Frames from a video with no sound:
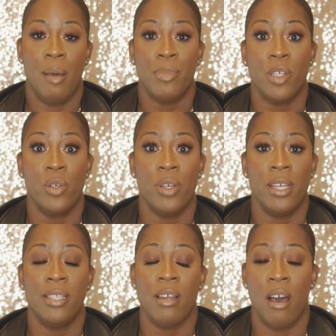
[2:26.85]
So
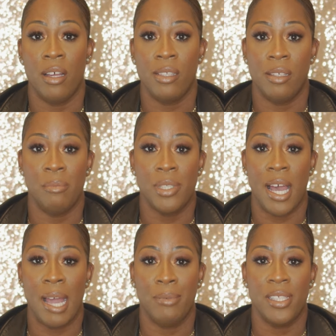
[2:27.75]
it's awesome
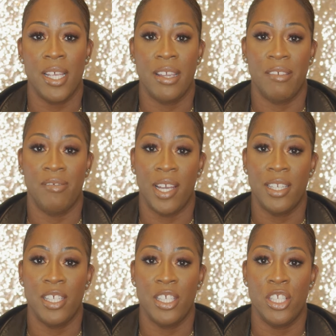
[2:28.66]
time to take
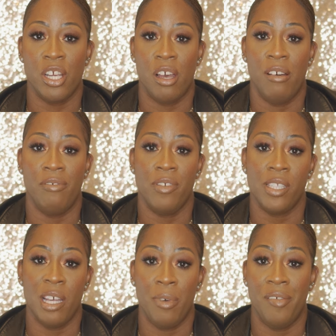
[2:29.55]
advantage of
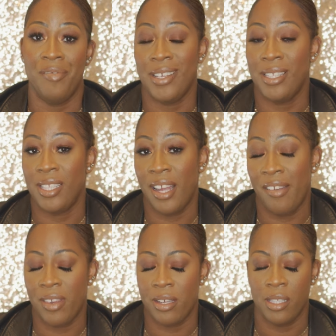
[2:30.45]
some of these
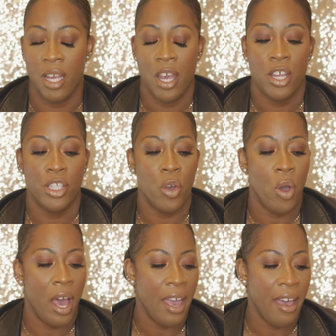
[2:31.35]
savings. So
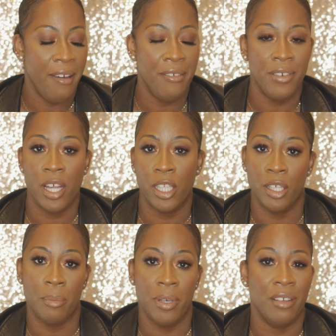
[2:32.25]
I have a
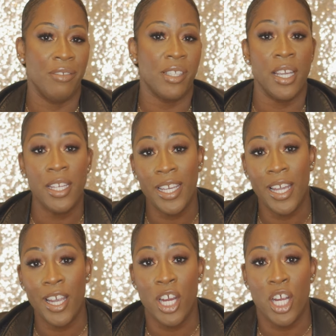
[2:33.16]
little bit of
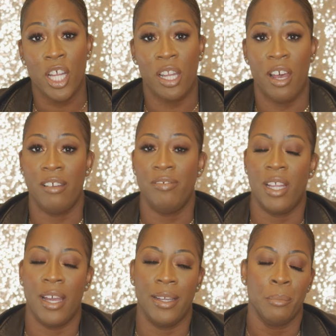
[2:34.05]
skincare, a lot of
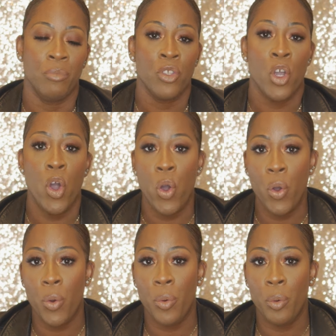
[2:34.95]
like
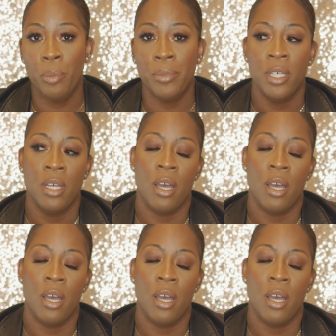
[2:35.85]
home,